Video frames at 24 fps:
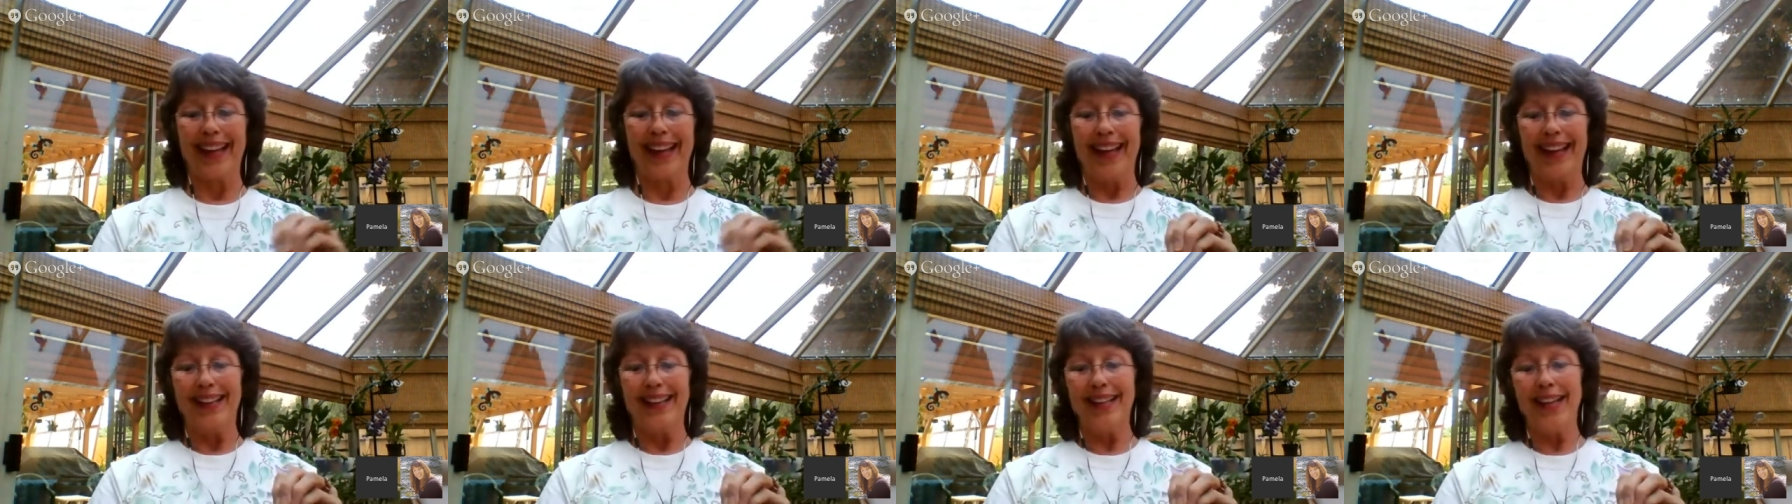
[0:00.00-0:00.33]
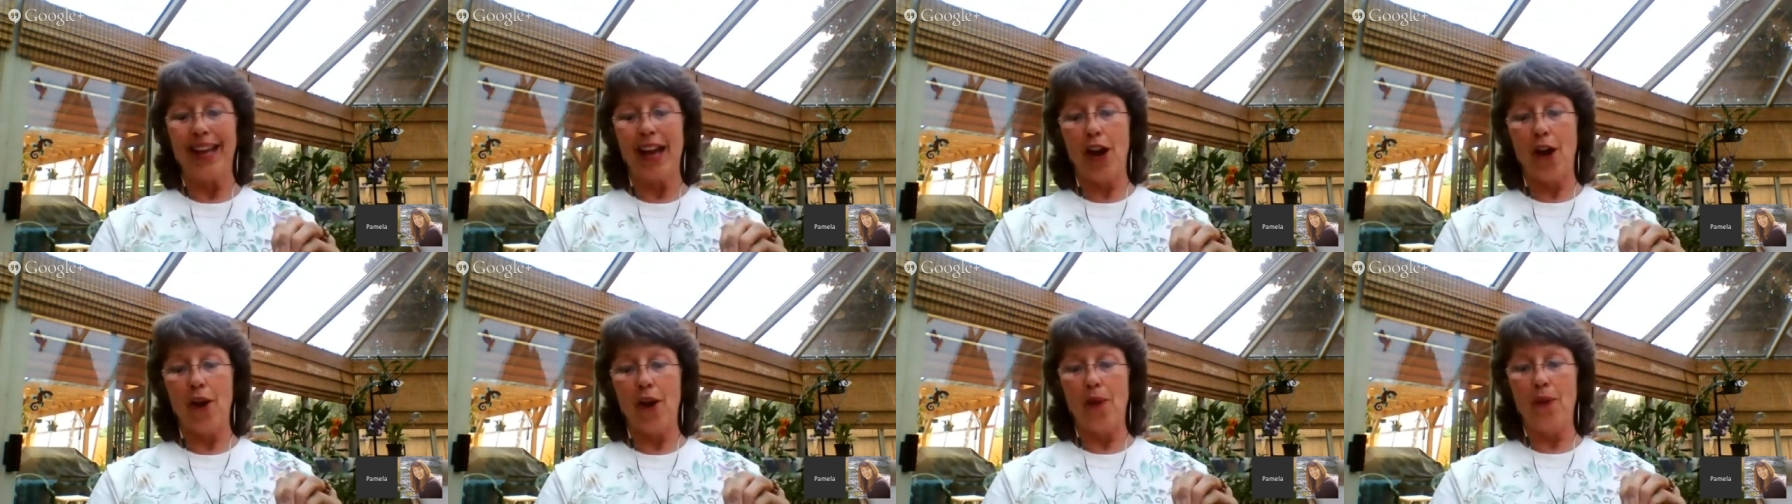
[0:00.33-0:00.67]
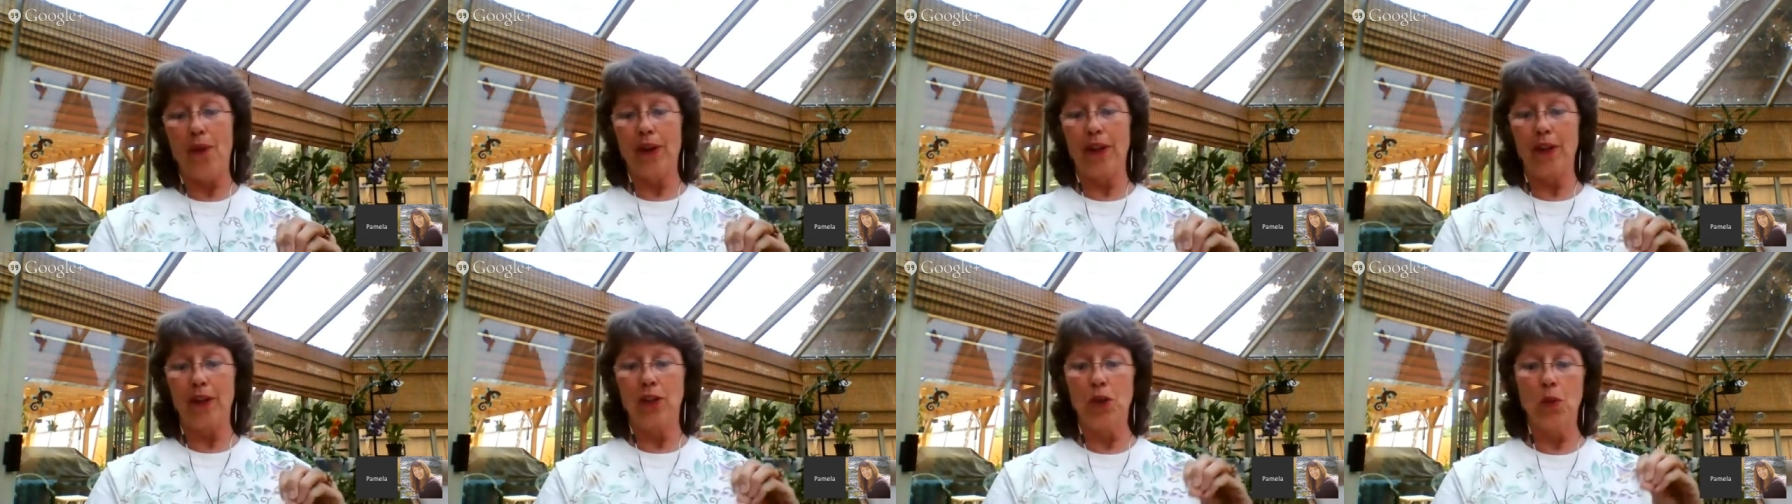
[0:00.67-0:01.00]
Now,
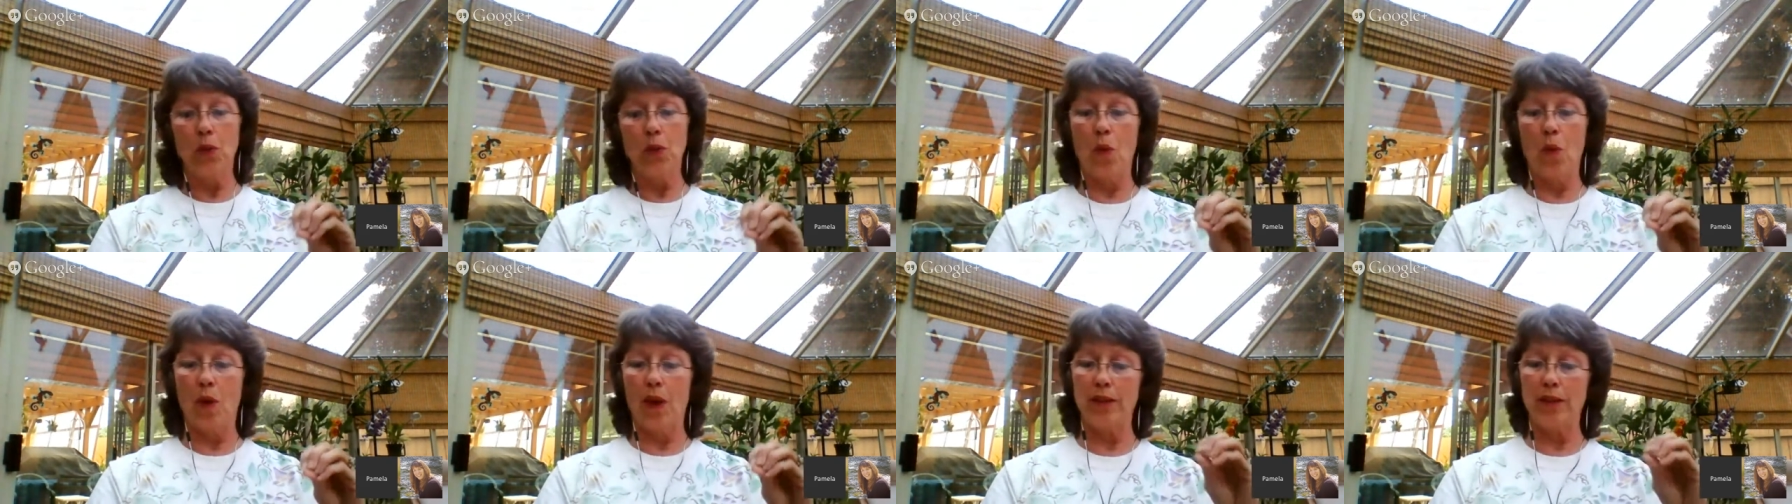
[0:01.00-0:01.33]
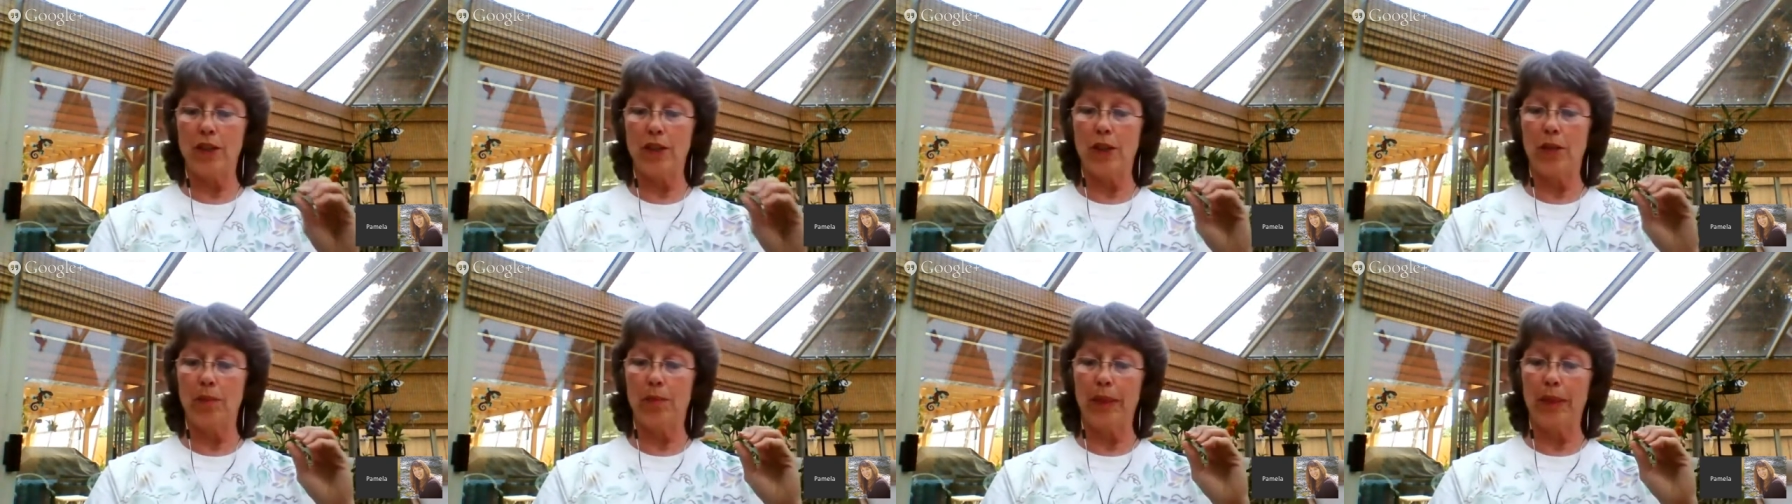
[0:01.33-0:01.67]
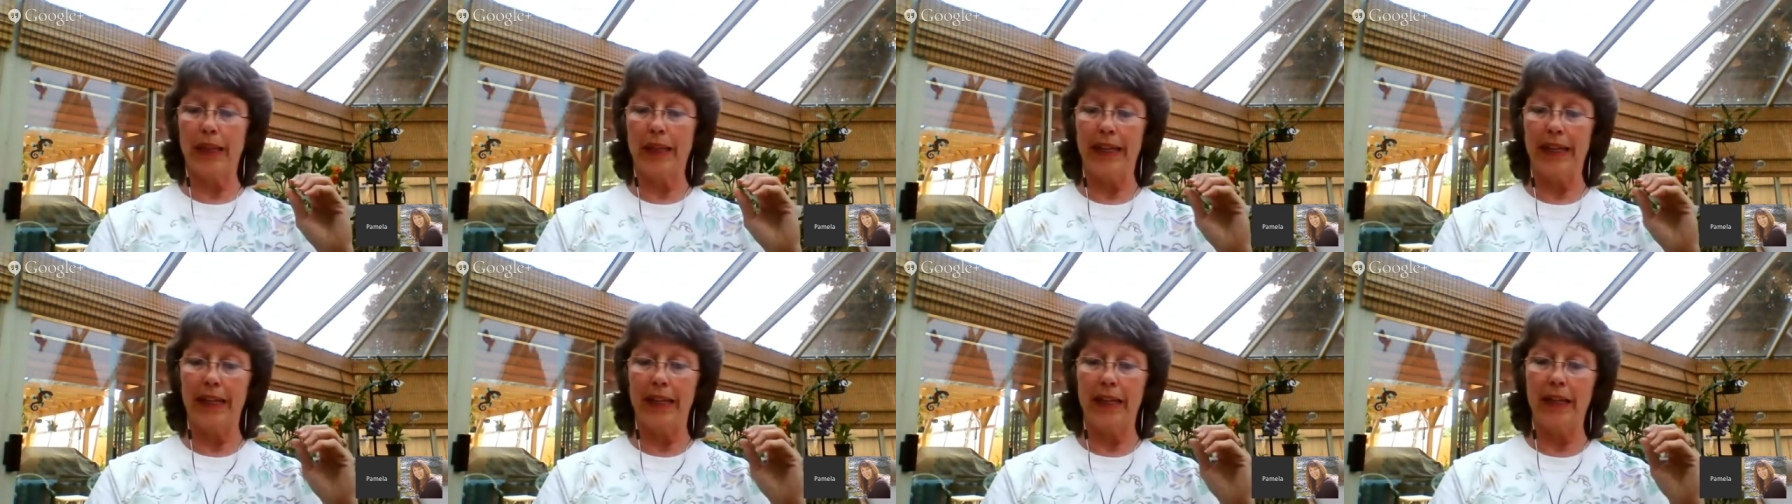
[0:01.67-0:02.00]
you want to
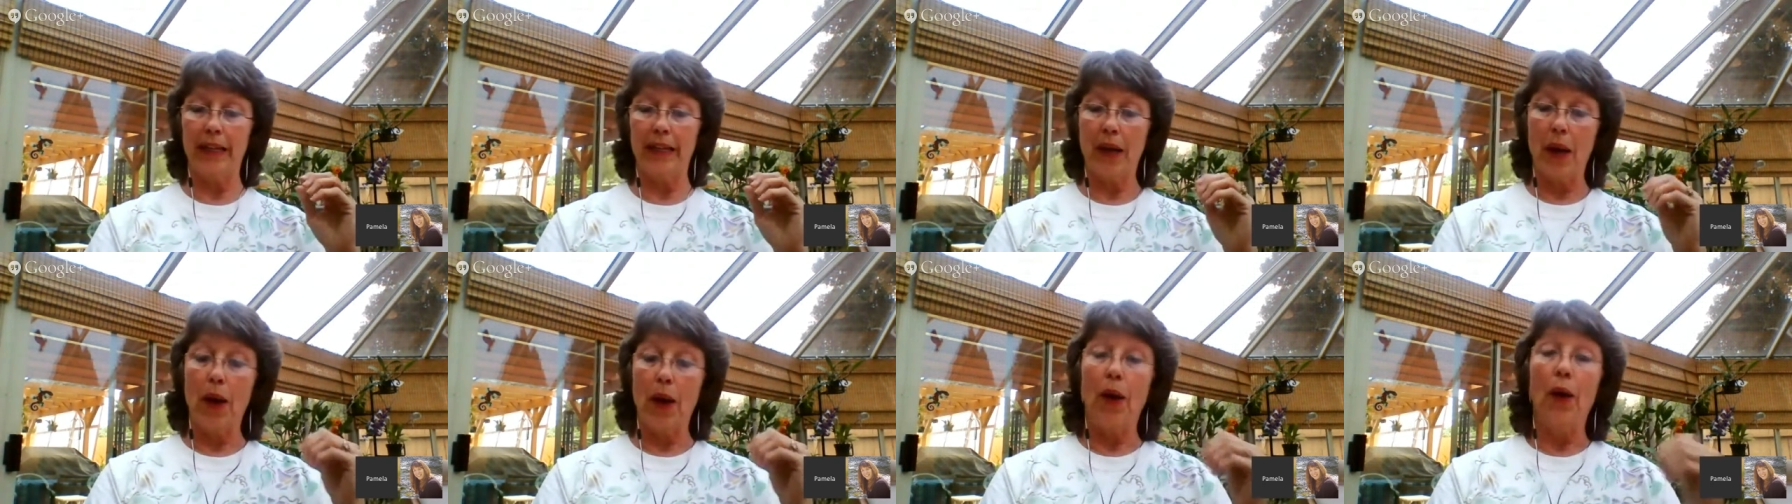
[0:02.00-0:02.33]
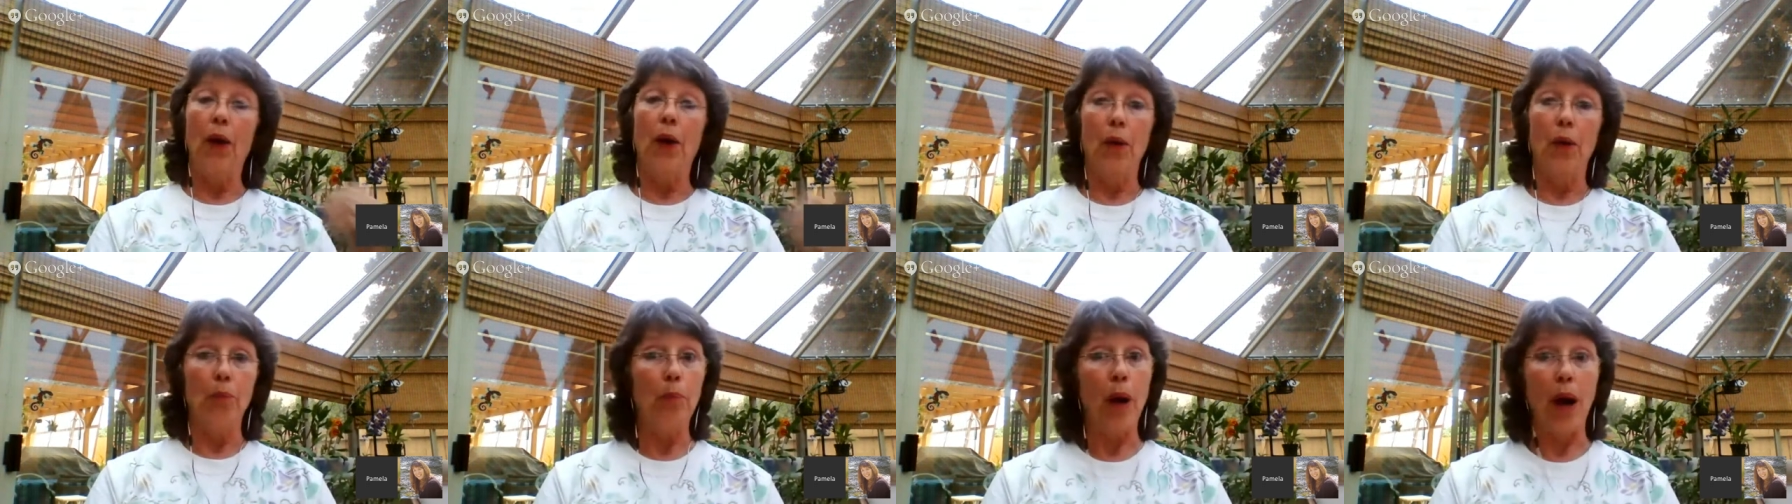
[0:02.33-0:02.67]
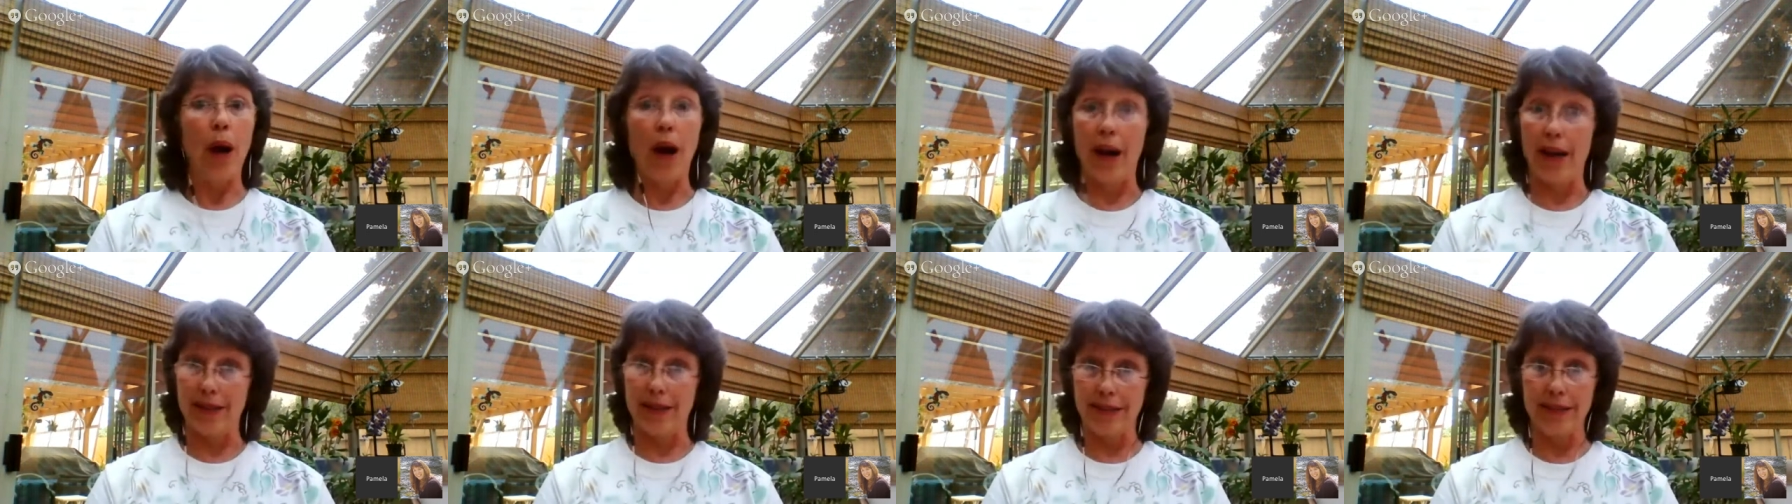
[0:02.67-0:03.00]
be
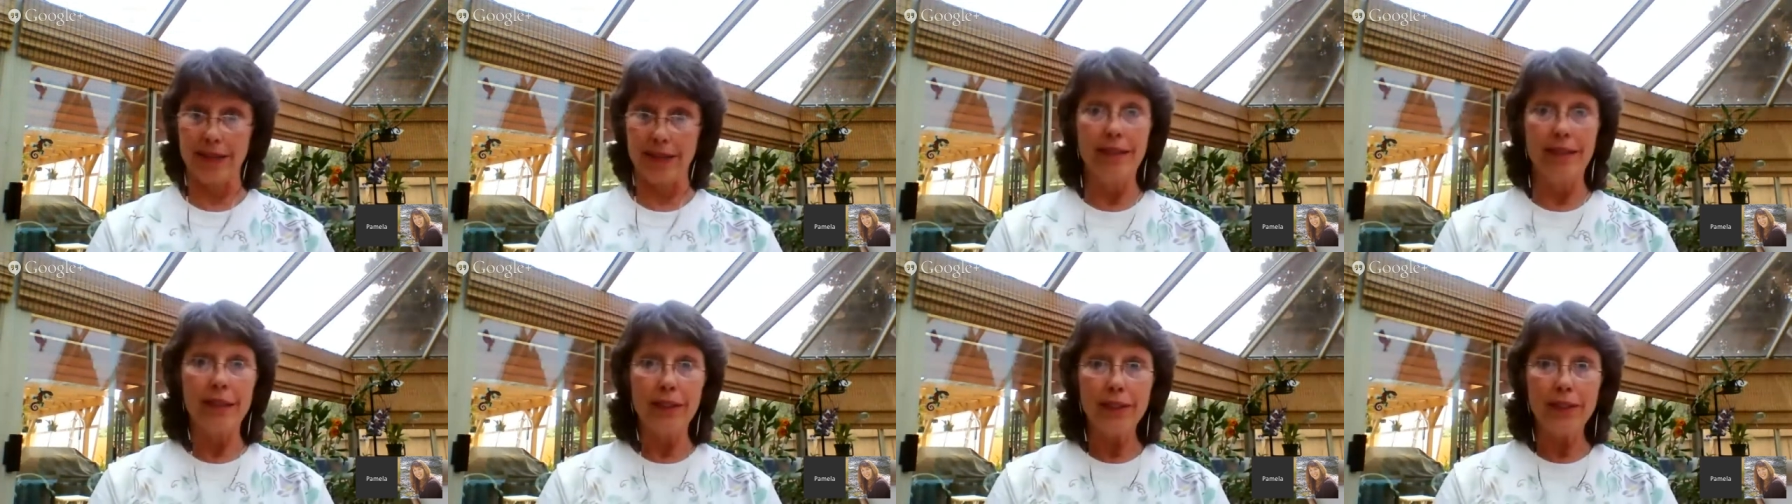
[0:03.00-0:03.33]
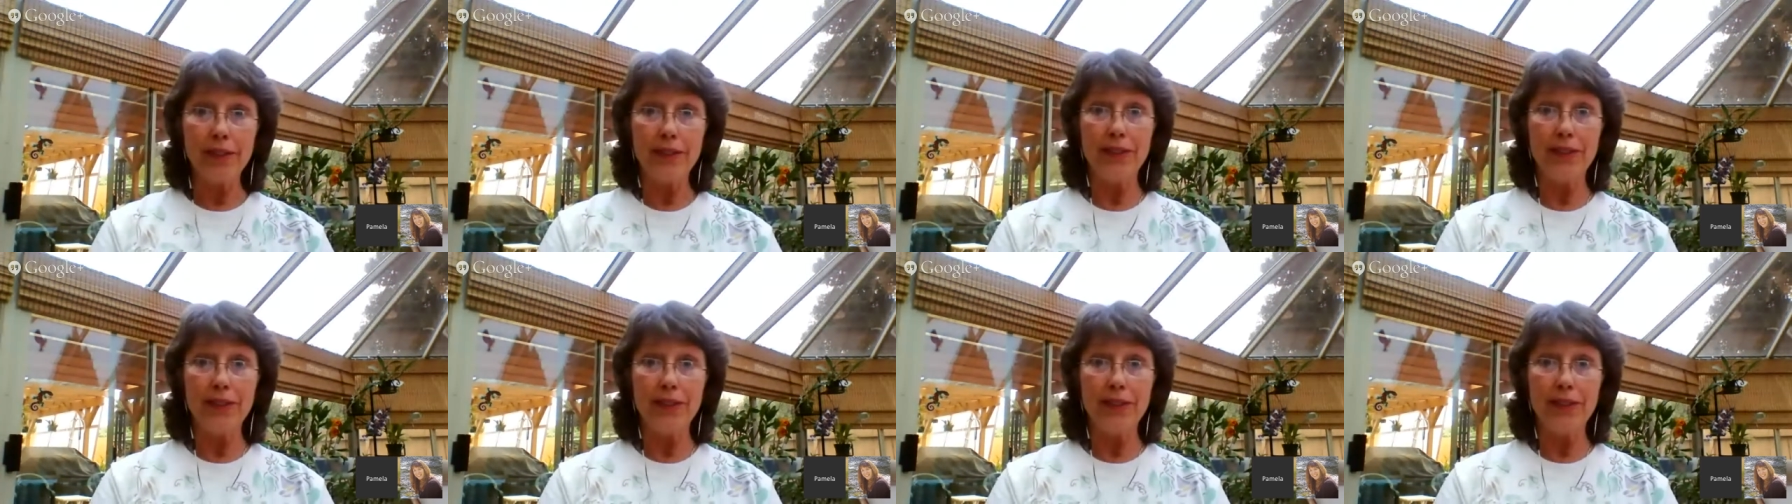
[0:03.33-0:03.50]
positive.